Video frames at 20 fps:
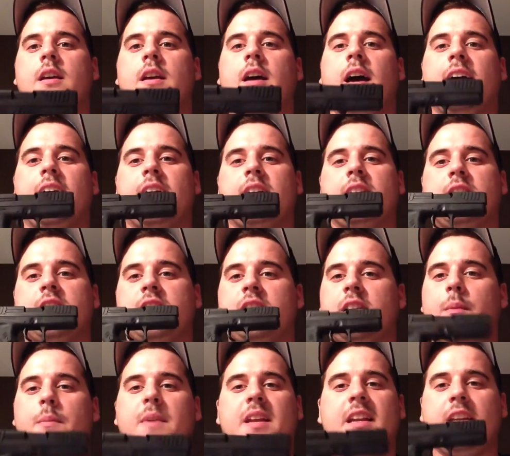
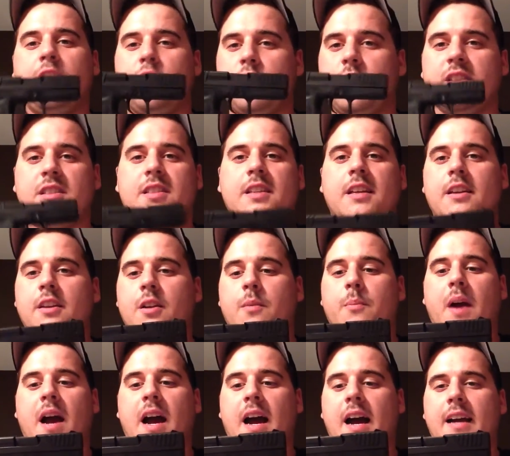I mean, you can stick it in your
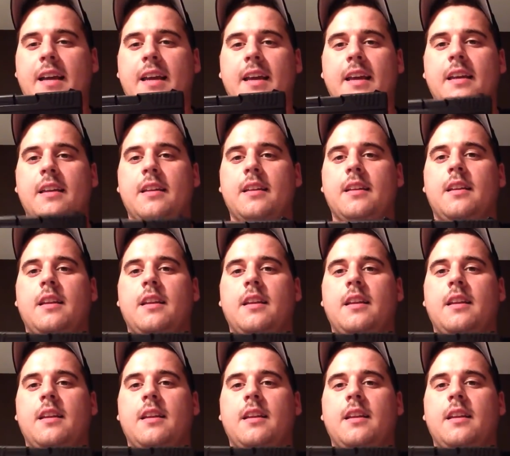pocket.